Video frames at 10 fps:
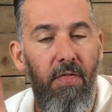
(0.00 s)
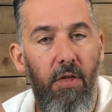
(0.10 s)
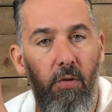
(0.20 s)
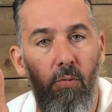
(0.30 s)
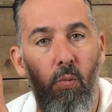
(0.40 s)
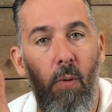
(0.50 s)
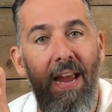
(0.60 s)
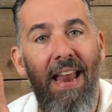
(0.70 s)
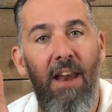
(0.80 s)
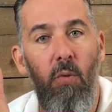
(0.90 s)
the
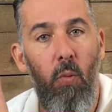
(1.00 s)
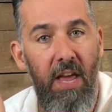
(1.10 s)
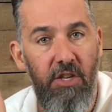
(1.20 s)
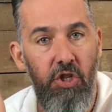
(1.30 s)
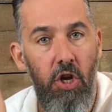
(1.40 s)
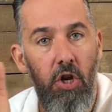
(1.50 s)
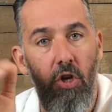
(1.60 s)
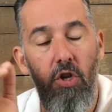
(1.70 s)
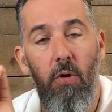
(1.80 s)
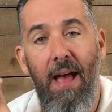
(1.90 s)
rate at which
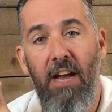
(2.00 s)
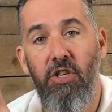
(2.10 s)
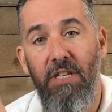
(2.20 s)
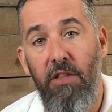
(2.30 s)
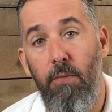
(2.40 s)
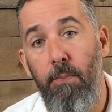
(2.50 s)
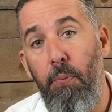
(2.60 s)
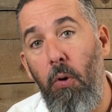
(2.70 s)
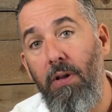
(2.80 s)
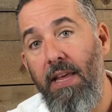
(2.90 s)
you're actually either
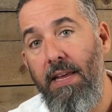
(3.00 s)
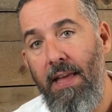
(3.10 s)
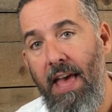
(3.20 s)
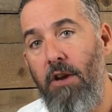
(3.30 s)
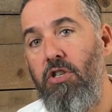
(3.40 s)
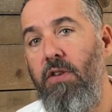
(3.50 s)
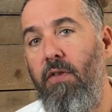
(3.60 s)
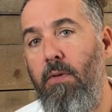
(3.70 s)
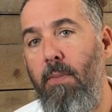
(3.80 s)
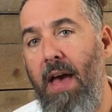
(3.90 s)
pulling energy
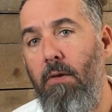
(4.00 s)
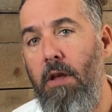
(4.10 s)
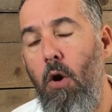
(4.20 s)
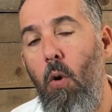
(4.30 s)
from your battery